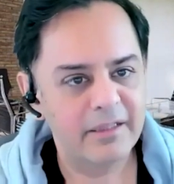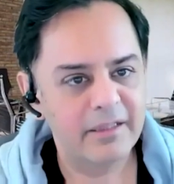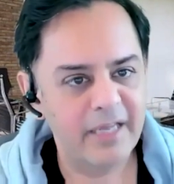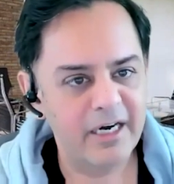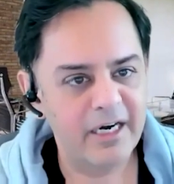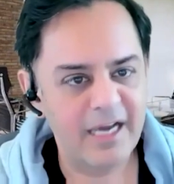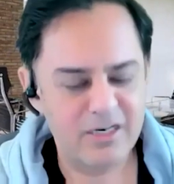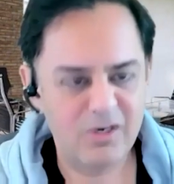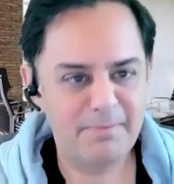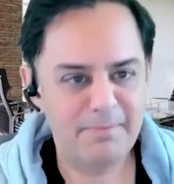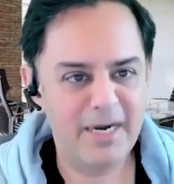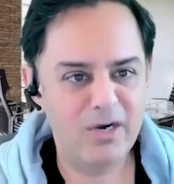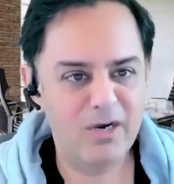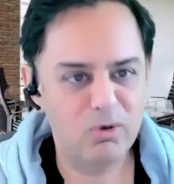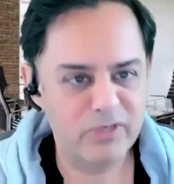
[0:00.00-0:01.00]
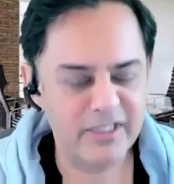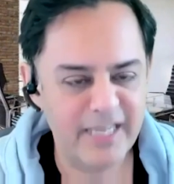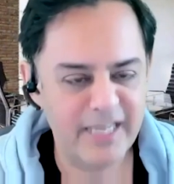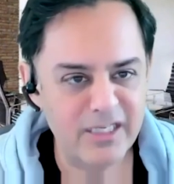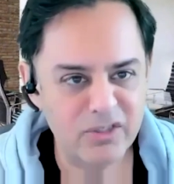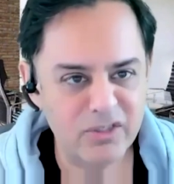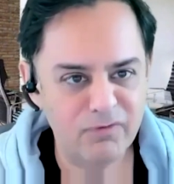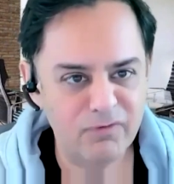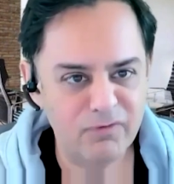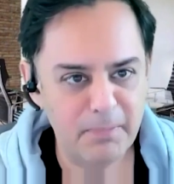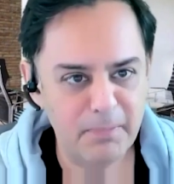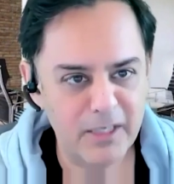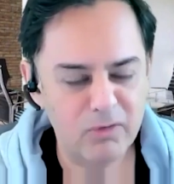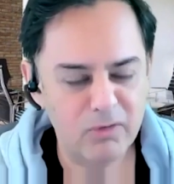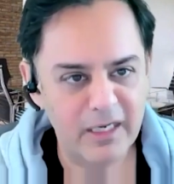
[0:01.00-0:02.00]
that it actually made no sense for
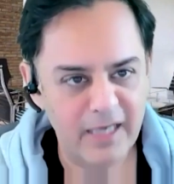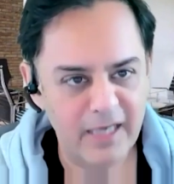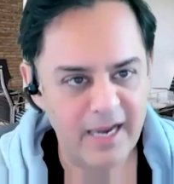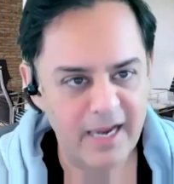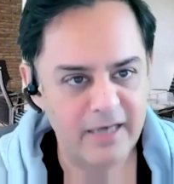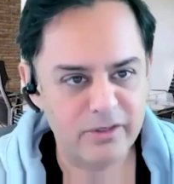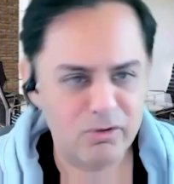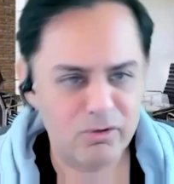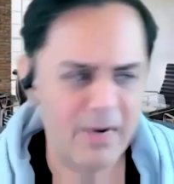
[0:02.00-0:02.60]
me to engage.